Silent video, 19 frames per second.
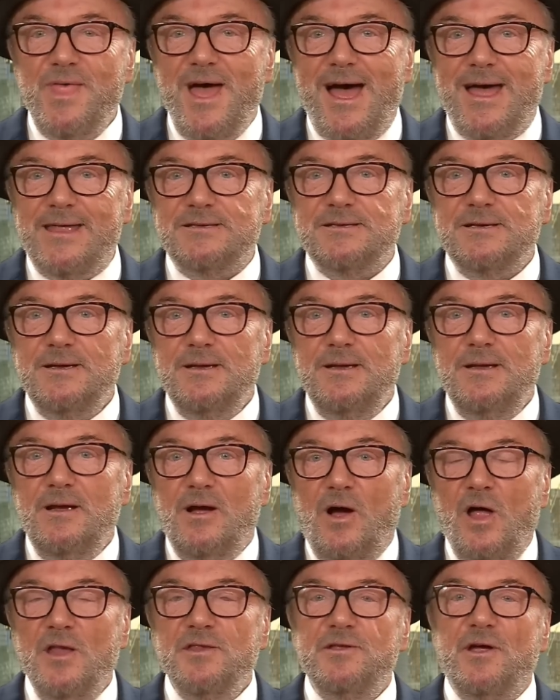that
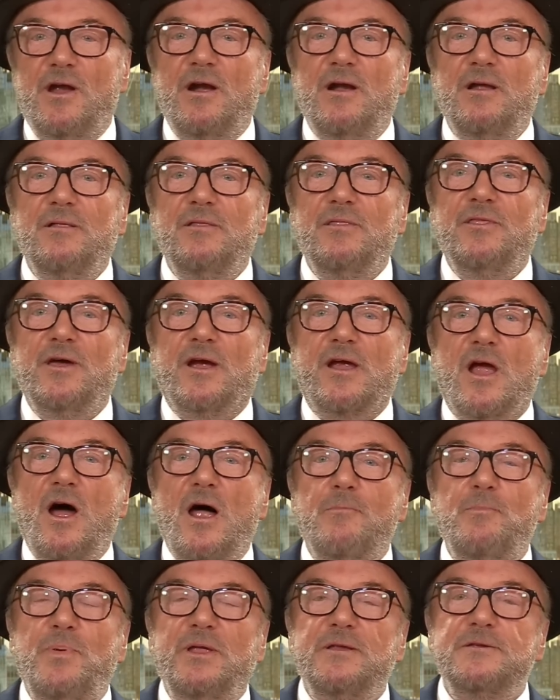under the
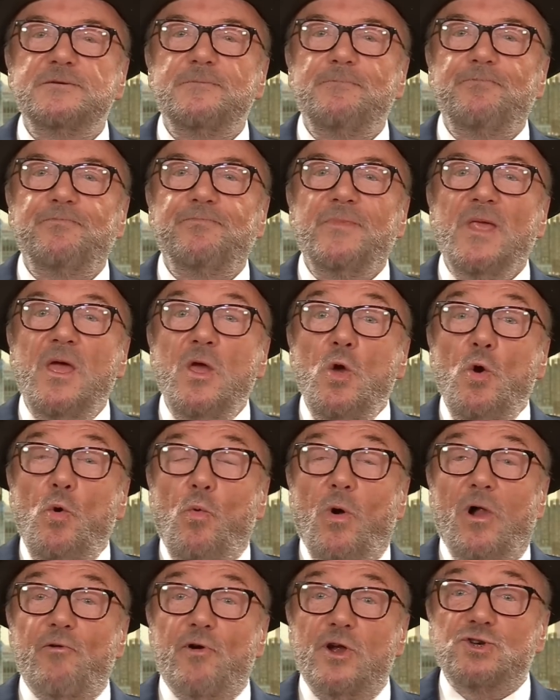carpet.
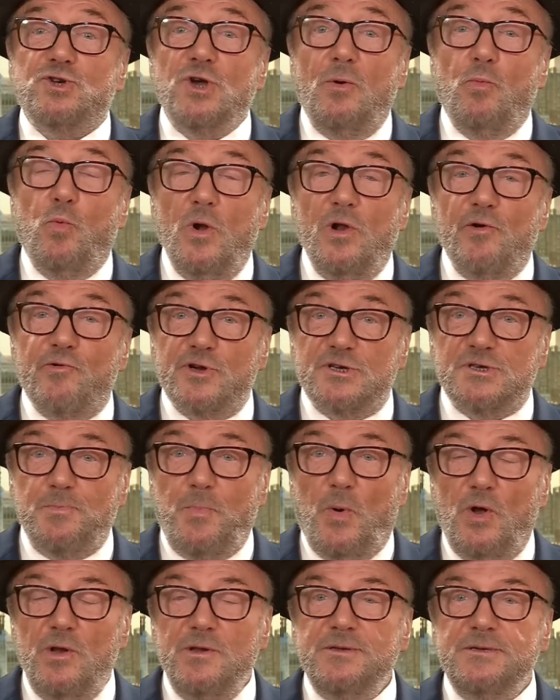Well, Russia will
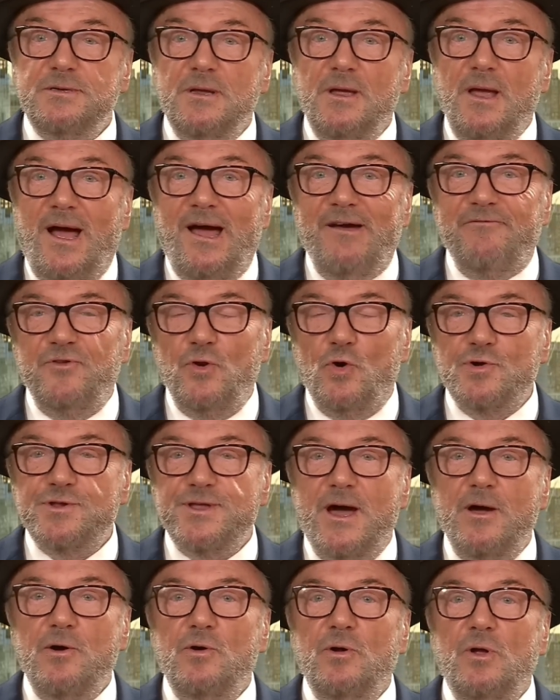respond, I've no
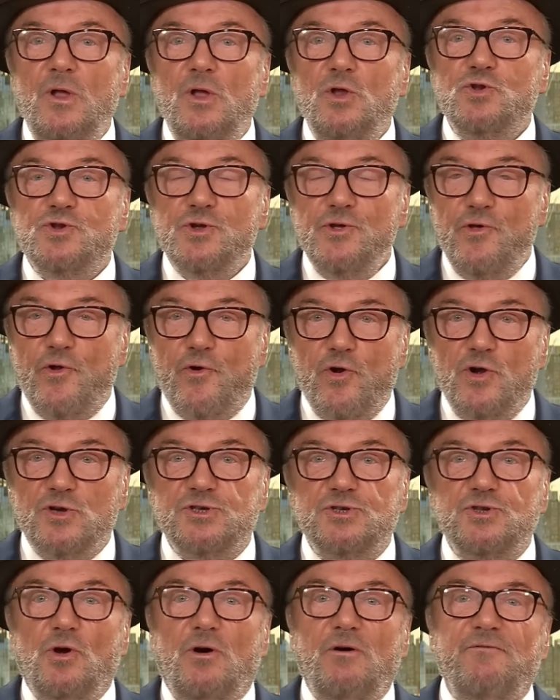doubt to the
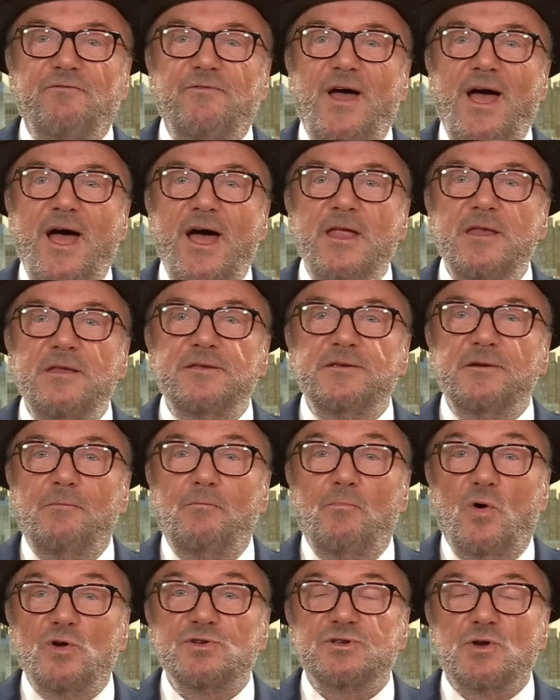Rostov and
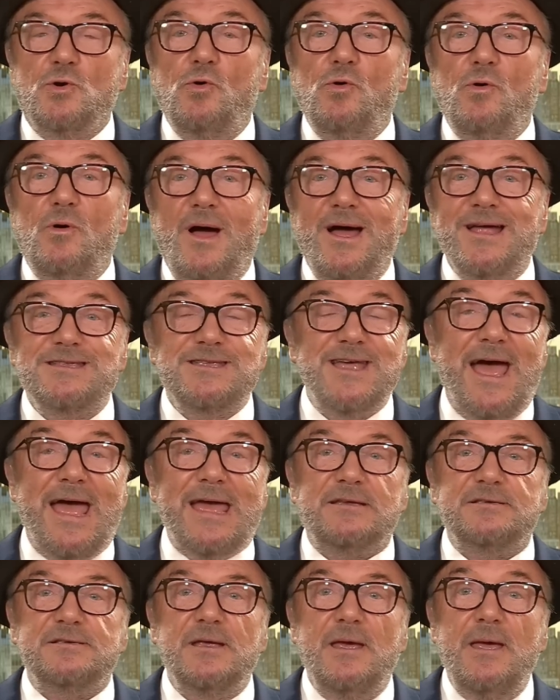Moscow
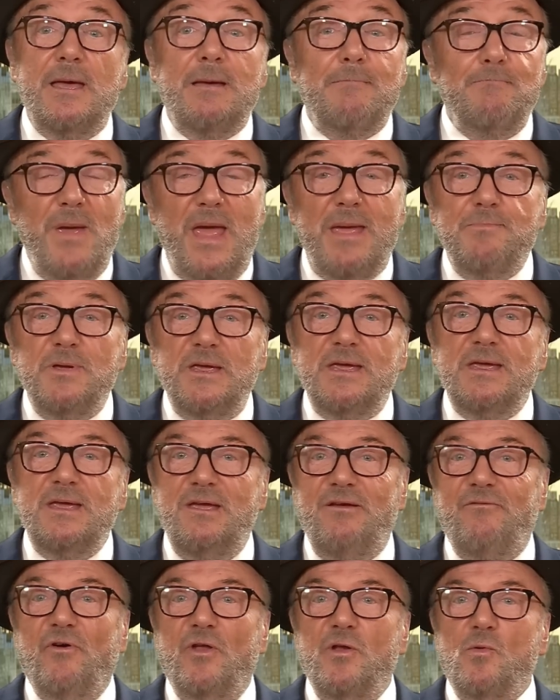attacks, maybe
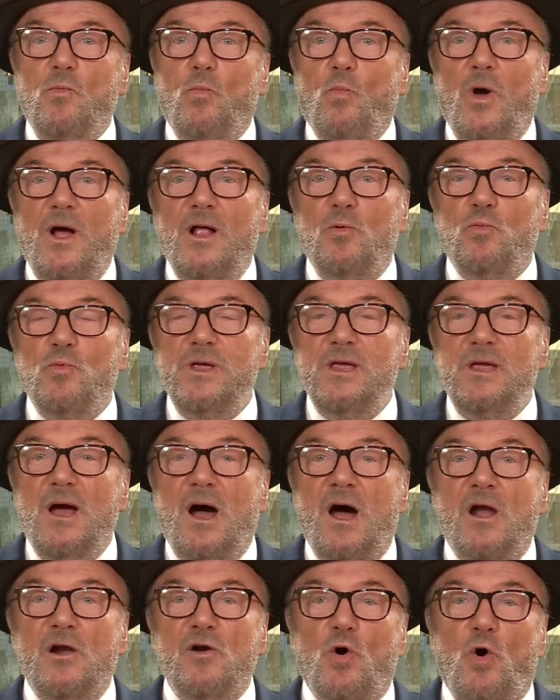even while we
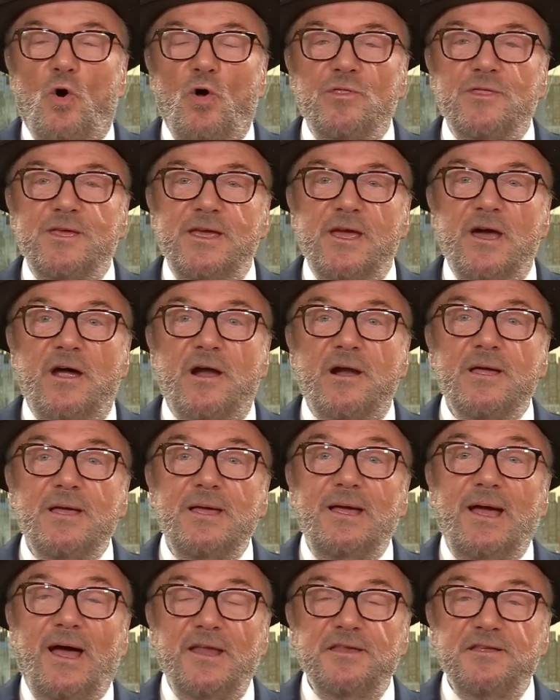are on the air.
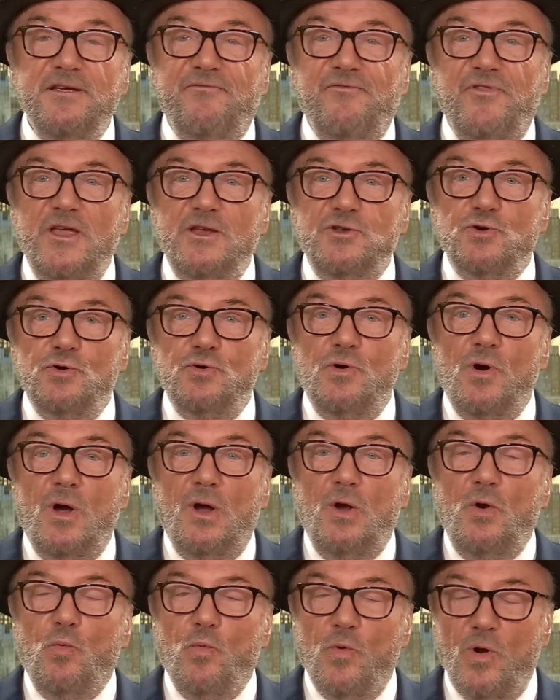And if they do,
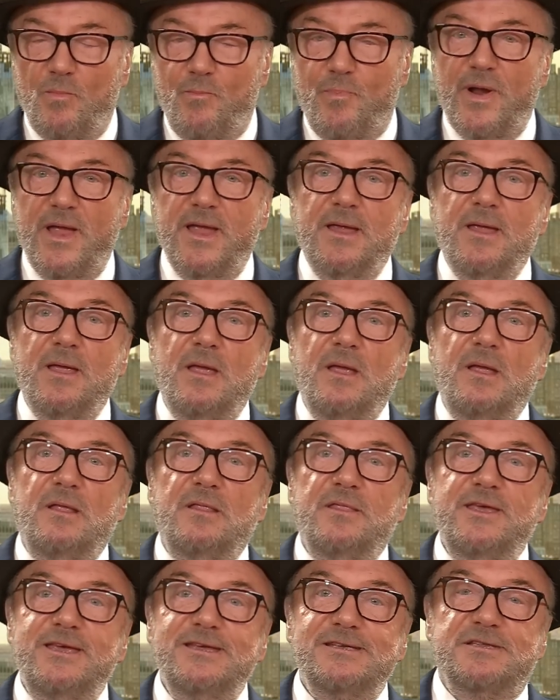we'll bring
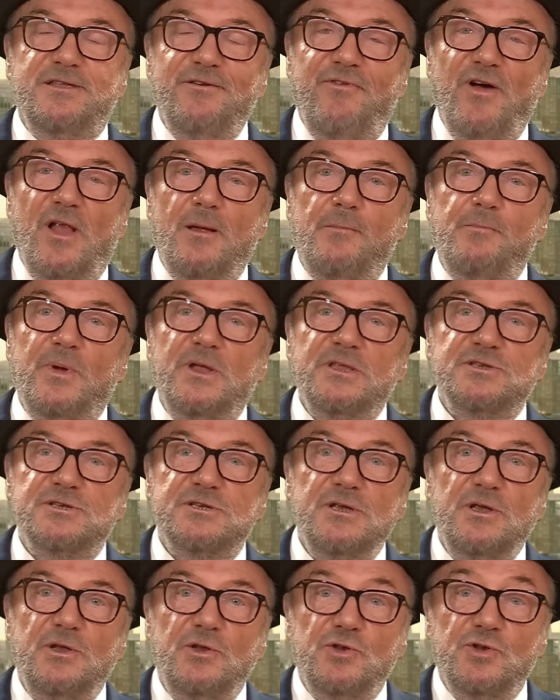these developments
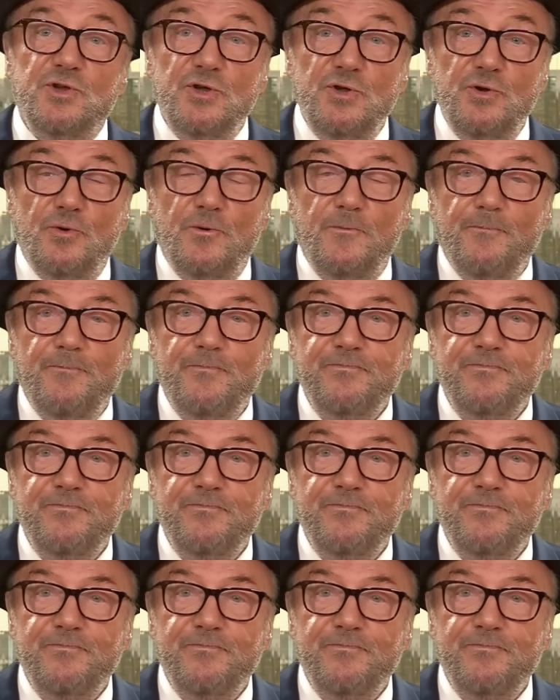to you.